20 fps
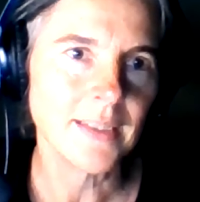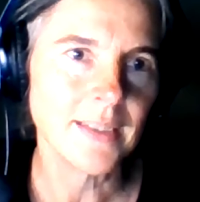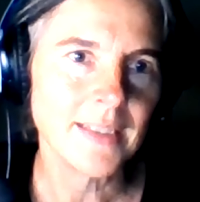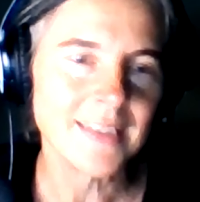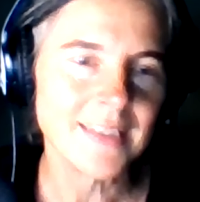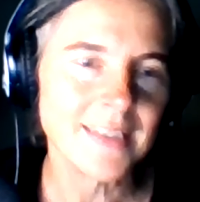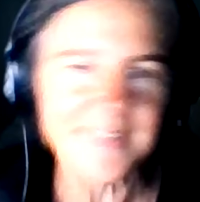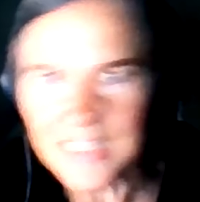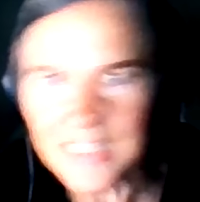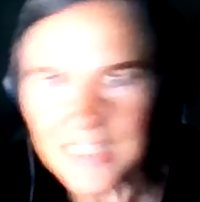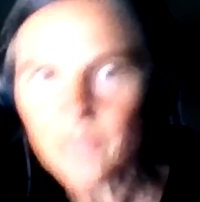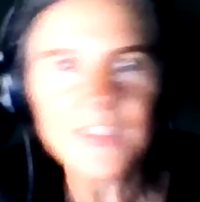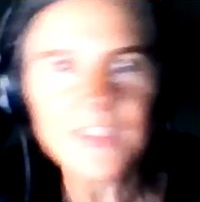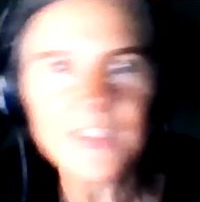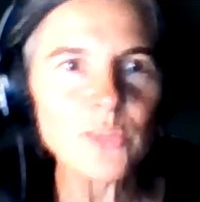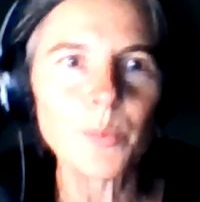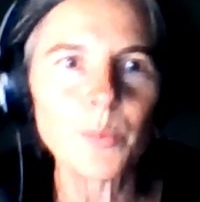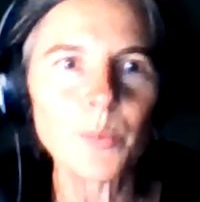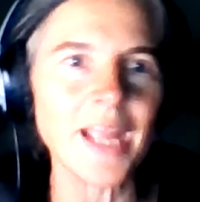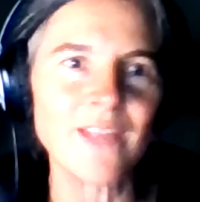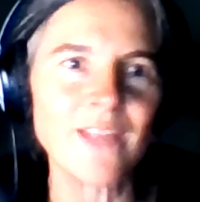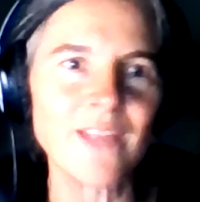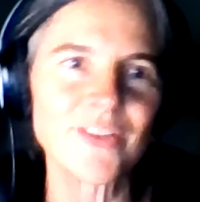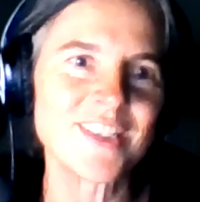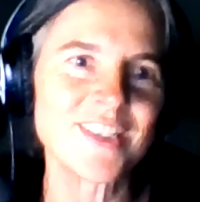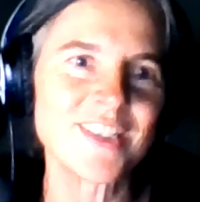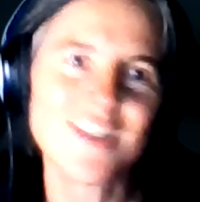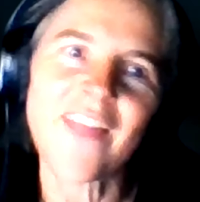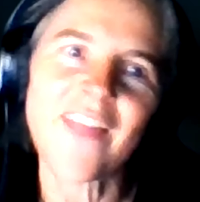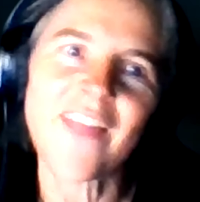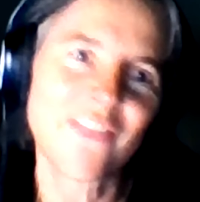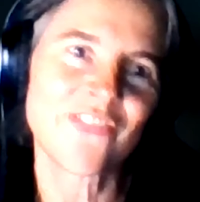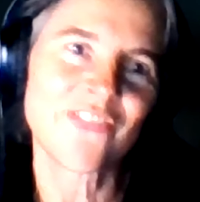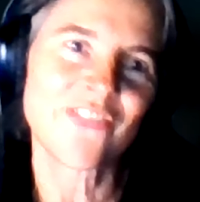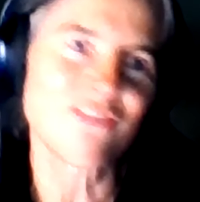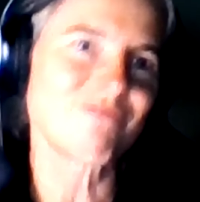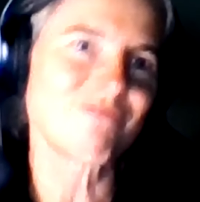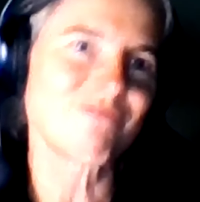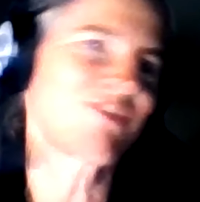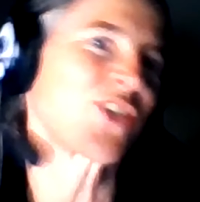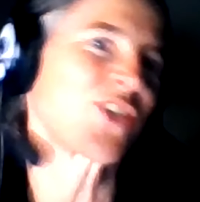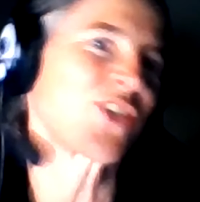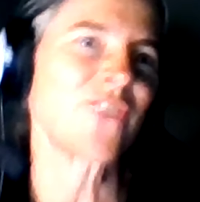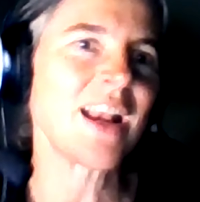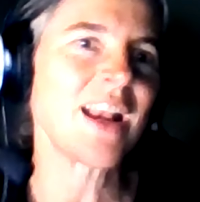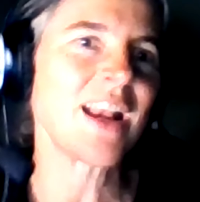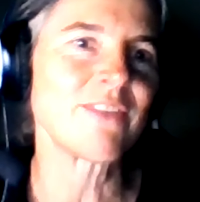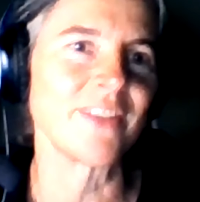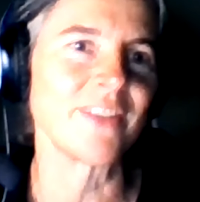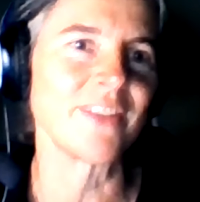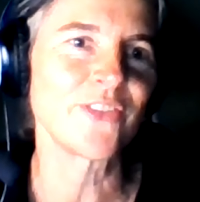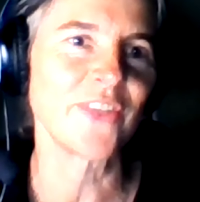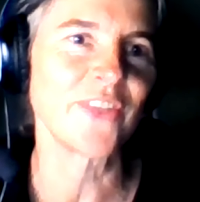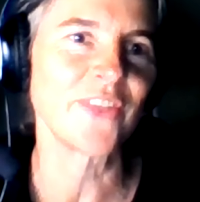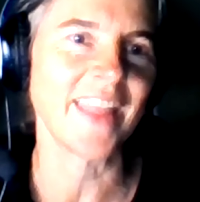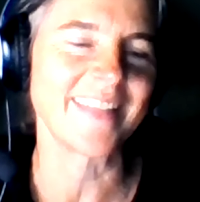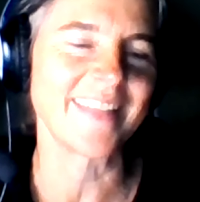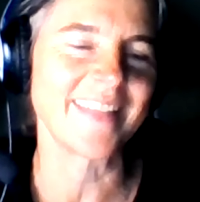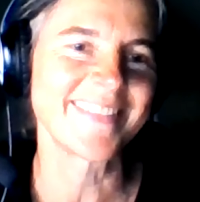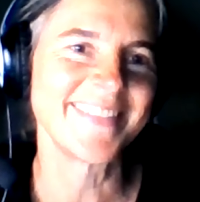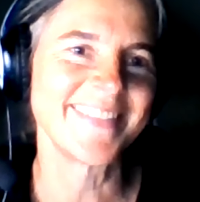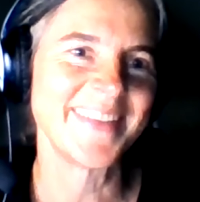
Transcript: This individual behavior is not so relevant for that.